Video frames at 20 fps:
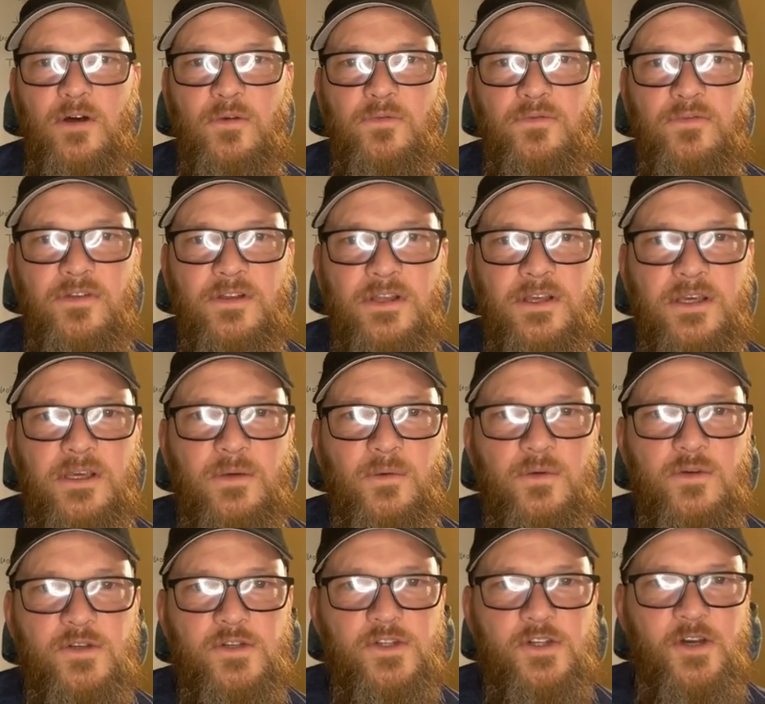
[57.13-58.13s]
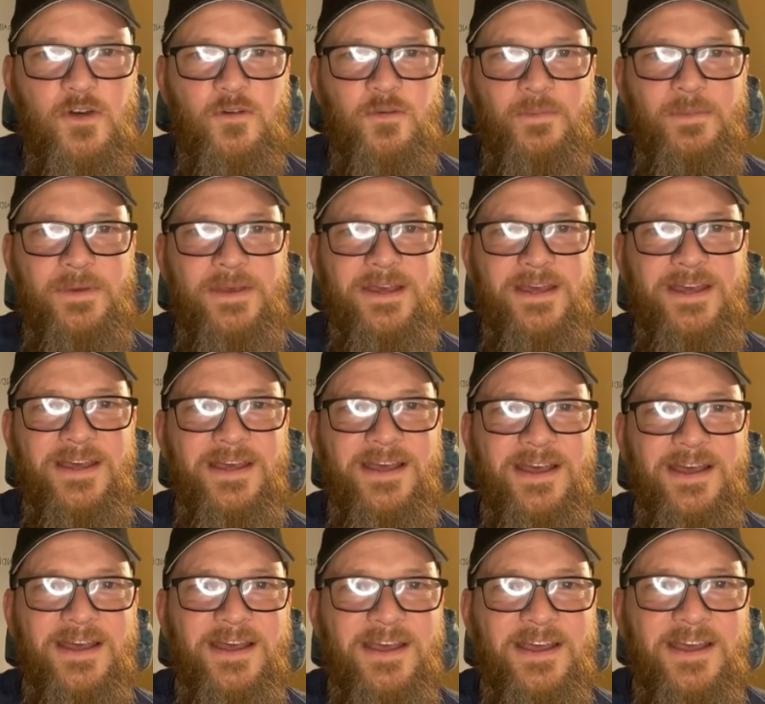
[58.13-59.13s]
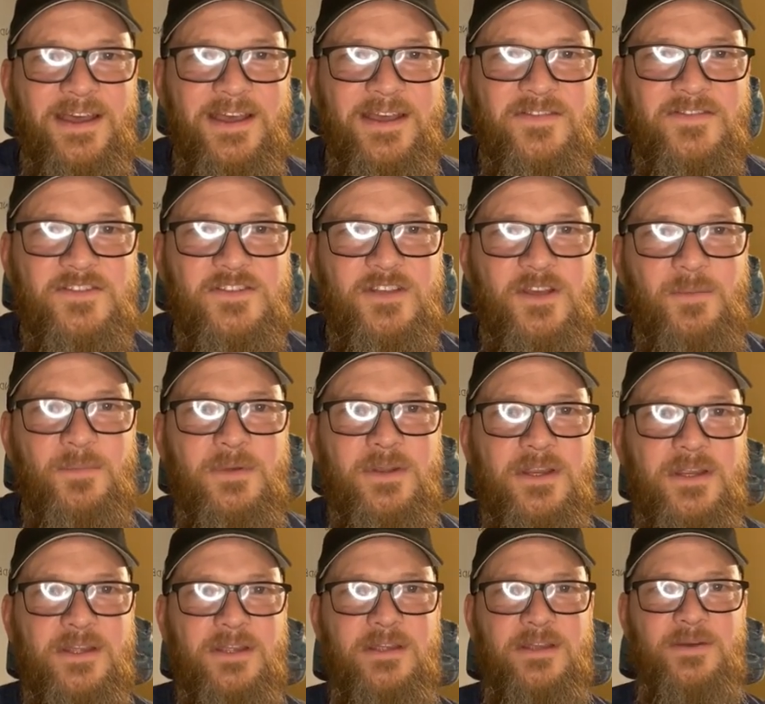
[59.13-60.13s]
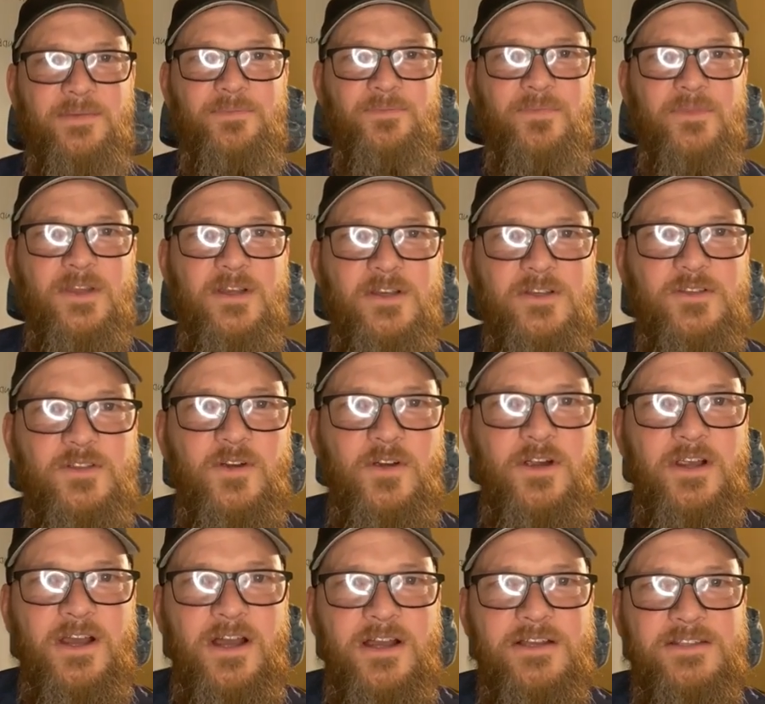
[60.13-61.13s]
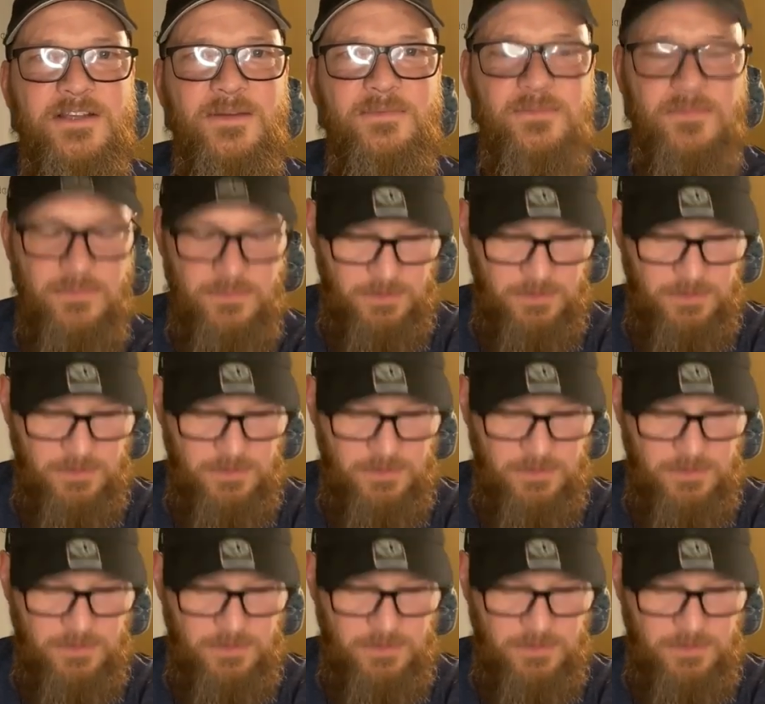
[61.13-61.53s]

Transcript: Hopefully it will show me if somebody, sorry guys,